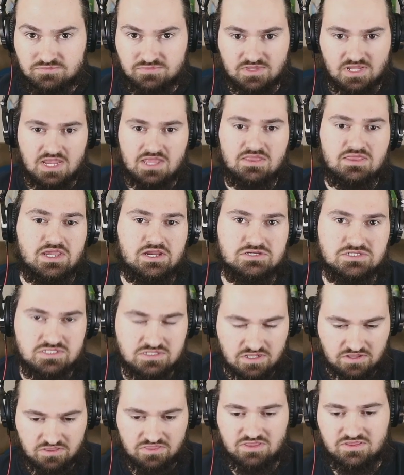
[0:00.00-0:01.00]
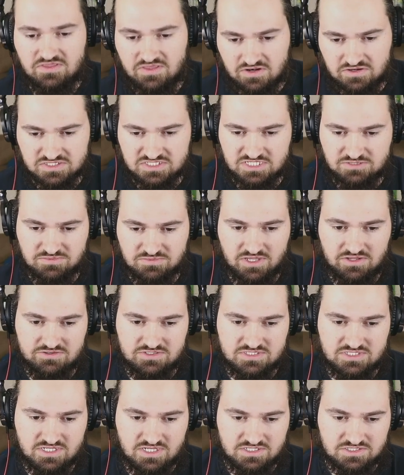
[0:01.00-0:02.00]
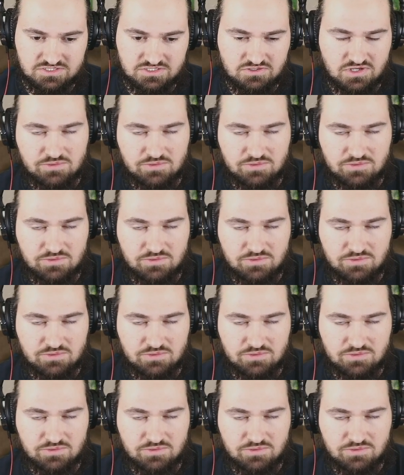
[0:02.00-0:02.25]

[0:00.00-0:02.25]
And here's another thing they don't seem to understand too.